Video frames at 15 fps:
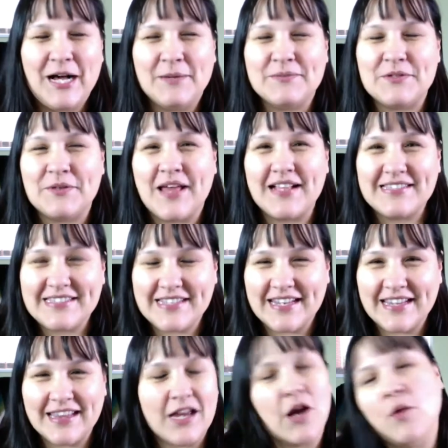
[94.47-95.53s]
So that's
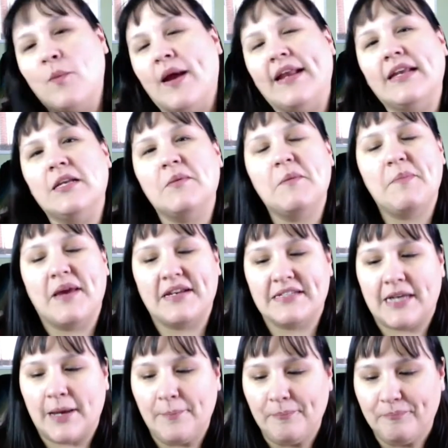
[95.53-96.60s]
sitting there waiting to be
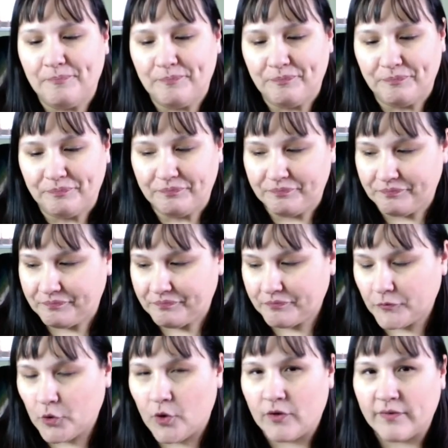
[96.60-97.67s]
picked up,
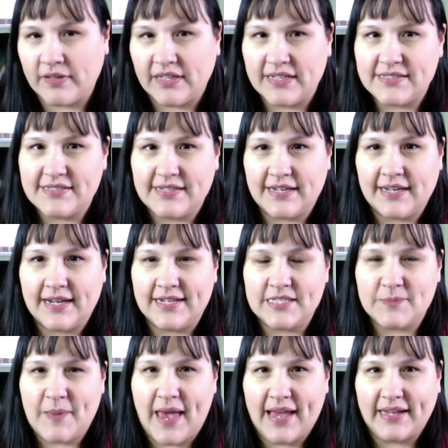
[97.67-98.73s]
or really it's sitting in
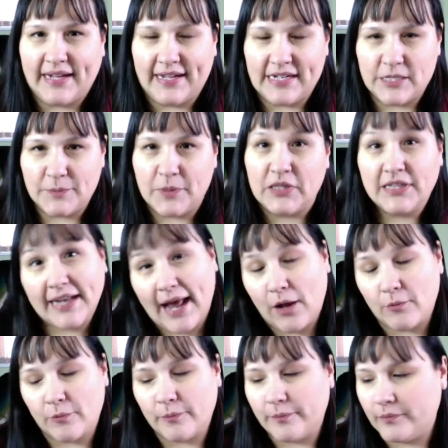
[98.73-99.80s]
its bag and I need to pull it
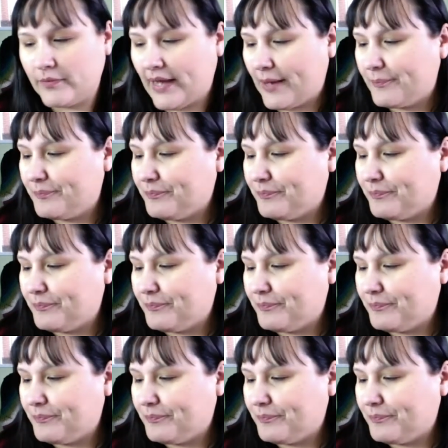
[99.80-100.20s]
out. And yeah.